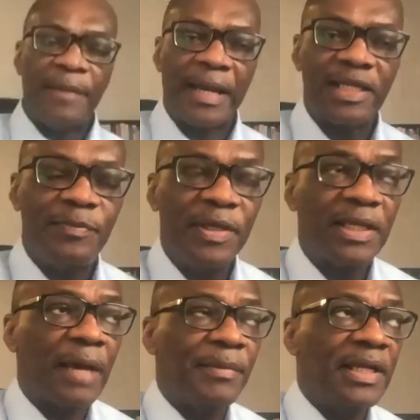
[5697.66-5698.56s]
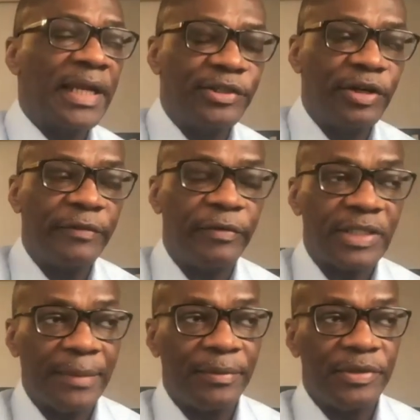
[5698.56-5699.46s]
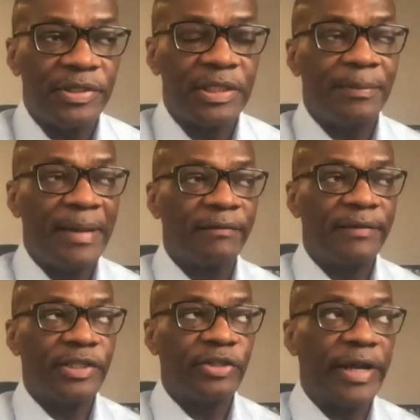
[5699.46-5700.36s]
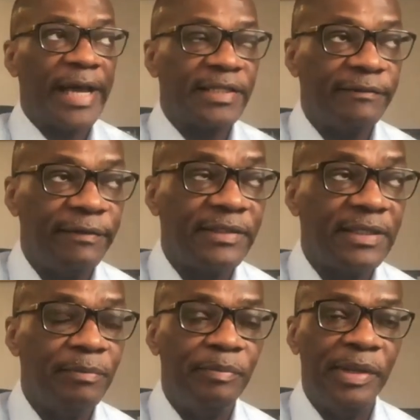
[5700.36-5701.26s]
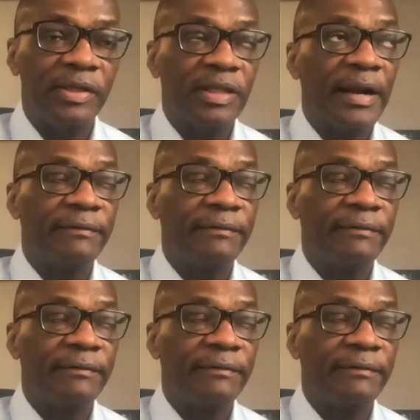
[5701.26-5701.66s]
I can speak. I mean, in Nigeria, for example, the Central Bank of Nigeria has a 50 billion naira